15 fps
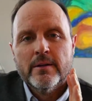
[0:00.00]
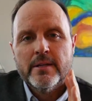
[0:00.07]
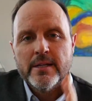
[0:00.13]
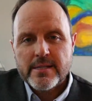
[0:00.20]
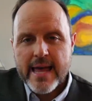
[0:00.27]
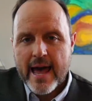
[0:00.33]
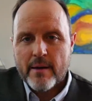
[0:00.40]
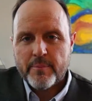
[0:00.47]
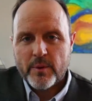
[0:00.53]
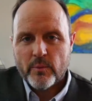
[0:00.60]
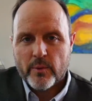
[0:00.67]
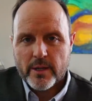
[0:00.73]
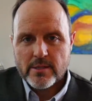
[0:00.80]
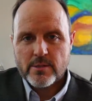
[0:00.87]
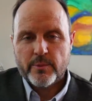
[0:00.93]
This
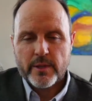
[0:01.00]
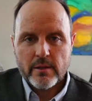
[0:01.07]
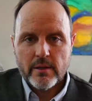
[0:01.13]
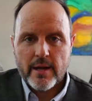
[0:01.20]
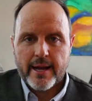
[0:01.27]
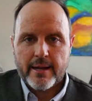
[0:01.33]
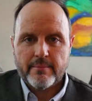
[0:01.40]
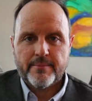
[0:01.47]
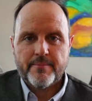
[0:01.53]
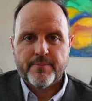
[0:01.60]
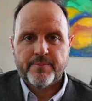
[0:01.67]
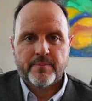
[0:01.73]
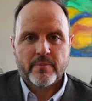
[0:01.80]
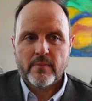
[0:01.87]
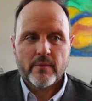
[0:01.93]
happened once with a client.
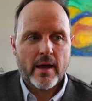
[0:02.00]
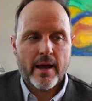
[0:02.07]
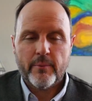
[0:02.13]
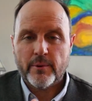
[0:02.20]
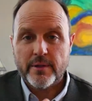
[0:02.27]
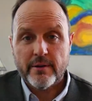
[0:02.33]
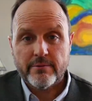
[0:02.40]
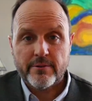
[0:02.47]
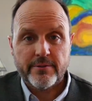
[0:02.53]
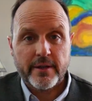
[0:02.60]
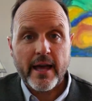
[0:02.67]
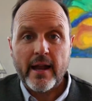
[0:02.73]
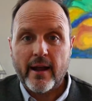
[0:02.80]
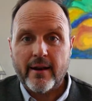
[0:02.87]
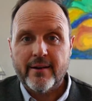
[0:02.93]
I will never
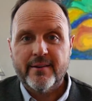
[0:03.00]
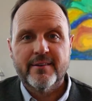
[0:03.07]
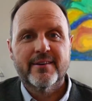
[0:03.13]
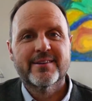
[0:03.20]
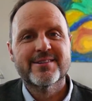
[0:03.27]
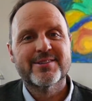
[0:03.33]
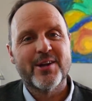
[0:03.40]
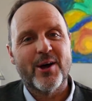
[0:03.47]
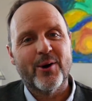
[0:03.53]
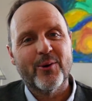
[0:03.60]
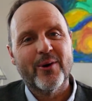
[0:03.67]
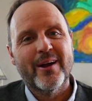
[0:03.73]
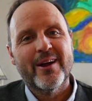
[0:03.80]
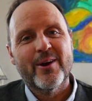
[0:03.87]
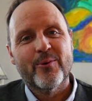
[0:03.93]
forget it.
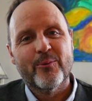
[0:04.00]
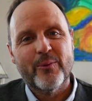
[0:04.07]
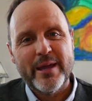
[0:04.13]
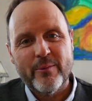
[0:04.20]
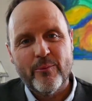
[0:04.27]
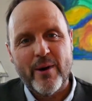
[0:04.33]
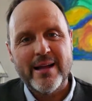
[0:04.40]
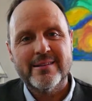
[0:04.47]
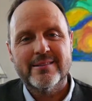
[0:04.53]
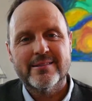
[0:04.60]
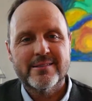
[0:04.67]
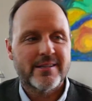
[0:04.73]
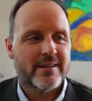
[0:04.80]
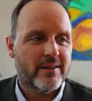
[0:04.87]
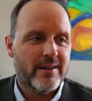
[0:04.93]
So we went
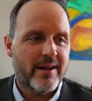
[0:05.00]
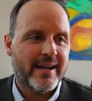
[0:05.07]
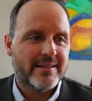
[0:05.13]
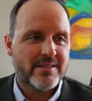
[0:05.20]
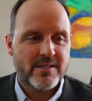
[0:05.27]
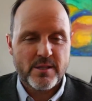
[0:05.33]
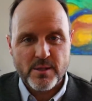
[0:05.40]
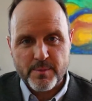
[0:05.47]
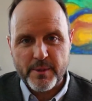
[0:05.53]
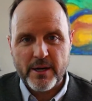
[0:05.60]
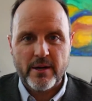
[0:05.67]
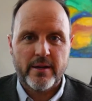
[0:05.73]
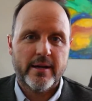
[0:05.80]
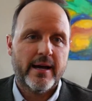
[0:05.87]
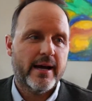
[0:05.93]
to client's
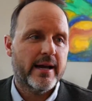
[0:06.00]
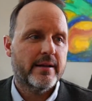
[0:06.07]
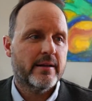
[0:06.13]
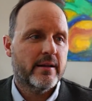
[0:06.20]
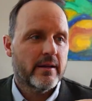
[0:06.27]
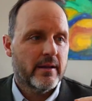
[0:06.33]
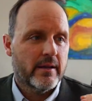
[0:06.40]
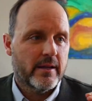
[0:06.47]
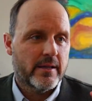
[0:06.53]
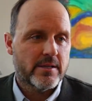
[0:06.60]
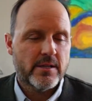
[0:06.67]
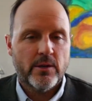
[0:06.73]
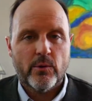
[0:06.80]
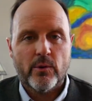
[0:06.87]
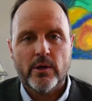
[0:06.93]
spirit guide.
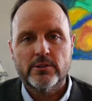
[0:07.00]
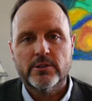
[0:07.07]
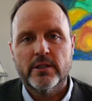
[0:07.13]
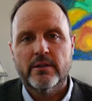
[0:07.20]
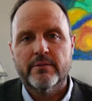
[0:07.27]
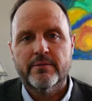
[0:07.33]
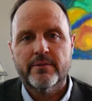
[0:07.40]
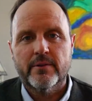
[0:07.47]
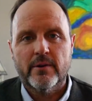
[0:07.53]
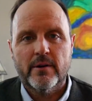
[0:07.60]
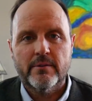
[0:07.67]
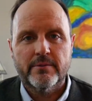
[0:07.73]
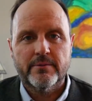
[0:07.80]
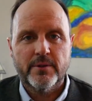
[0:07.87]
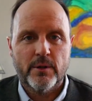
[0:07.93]
Is the origin
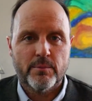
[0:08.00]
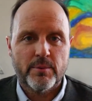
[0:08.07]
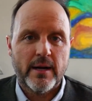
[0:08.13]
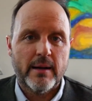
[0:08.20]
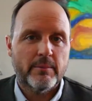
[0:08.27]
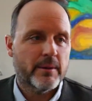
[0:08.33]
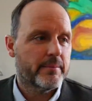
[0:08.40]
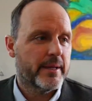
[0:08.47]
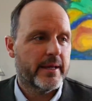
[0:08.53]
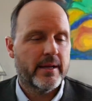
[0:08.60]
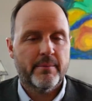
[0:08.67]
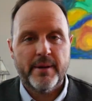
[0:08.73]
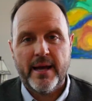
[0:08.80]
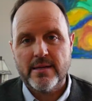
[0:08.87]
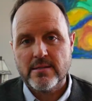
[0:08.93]
of your problem in
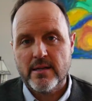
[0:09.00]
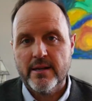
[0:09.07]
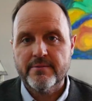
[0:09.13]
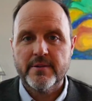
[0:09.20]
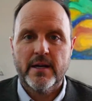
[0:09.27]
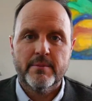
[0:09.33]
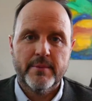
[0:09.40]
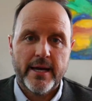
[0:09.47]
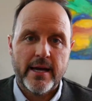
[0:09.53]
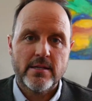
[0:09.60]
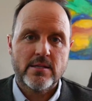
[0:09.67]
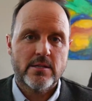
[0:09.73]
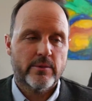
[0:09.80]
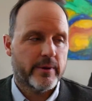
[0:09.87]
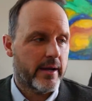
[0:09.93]
a past lifetime?
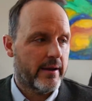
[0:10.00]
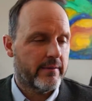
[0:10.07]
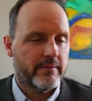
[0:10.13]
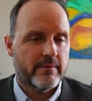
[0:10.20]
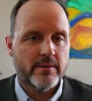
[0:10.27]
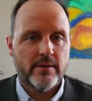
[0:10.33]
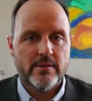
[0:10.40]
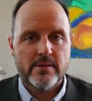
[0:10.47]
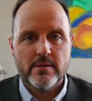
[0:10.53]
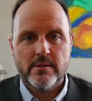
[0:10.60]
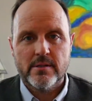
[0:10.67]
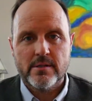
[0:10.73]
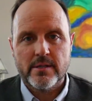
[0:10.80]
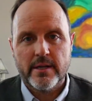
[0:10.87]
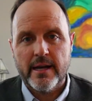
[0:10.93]
Yes. Does
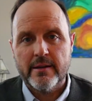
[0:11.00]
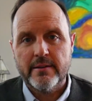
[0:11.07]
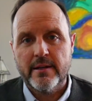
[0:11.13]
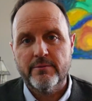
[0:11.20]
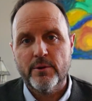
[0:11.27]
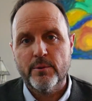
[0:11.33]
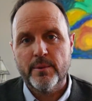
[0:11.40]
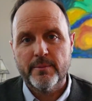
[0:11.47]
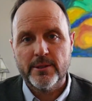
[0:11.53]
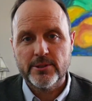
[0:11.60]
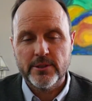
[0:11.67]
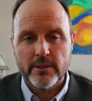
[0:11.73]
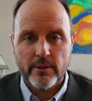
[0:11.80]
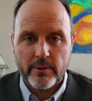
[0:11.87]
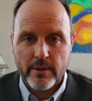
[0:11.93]
the guide give you
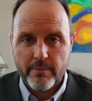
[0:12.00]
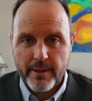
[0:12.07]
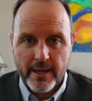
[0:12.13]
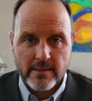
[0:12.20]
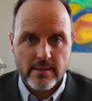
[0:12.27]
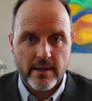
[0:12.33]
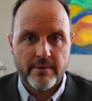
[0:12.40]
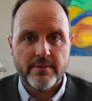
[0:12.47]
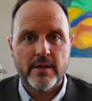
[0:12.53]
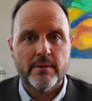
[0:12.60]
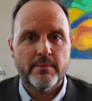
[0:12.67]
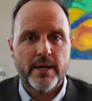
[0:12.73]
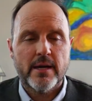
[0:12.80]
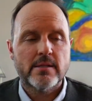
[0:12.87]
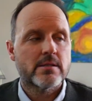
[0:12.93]
permission to go into the past
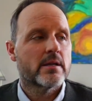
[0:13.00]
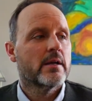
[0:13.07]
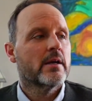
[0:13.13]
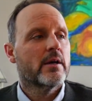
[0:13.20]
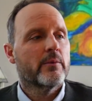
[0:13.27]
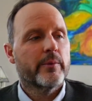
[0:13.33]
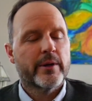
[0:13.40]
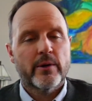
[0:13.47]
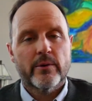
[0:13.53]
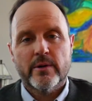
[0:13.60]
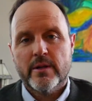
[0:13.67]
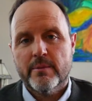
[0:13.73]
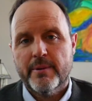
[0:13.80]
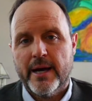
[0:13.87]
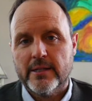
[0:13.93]
lifetime? Yes. We go
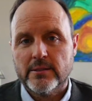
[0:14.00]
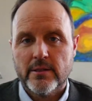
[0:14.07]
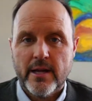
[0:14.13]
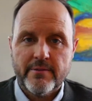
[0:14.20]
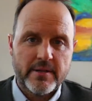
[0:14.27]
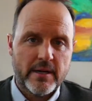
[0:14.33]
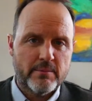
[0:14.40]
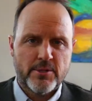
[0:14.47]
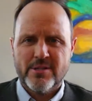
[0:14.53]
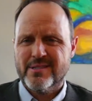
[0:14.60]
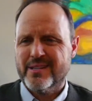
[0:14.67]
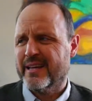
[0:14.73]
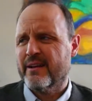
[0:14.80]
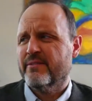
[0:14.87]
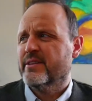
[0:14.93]
into the past lifetime. She's
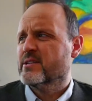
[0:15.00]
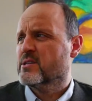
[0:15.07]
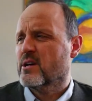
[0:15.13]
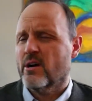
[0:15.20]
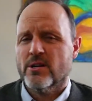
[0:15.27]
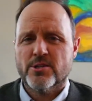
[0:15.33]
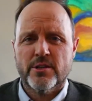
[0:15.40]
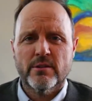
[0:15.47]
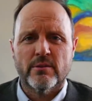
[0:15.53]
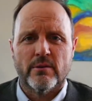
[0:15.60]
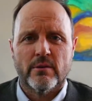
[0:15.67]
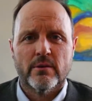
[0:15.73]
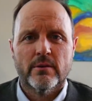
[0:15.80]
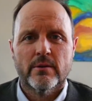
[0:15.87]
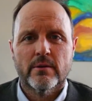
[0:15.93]
like, everything's a
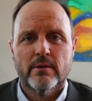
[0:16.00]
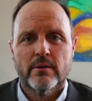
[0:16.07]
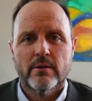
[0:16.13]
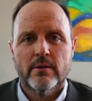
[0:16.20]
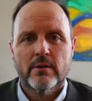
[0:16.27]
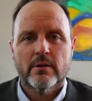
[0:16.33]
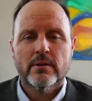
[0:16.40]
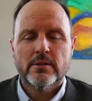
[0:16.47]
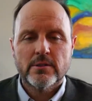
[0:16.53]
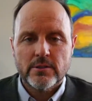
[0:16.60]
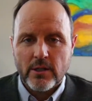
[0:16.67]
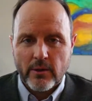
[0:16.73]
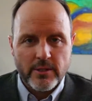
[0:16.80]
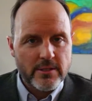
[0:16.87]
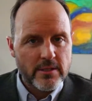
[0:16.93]
cartoon.
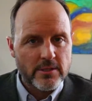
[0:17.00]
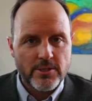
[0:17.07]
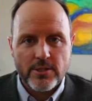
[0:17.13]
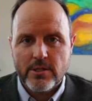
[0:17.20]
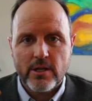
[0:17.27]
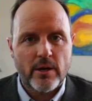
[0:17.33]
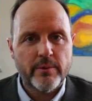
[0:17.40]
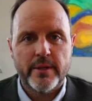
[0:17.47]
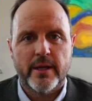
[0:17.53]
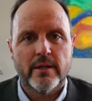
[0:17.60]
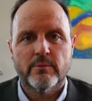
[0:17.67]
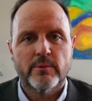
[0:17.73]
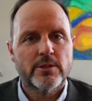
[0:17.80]
So I said, just go with it.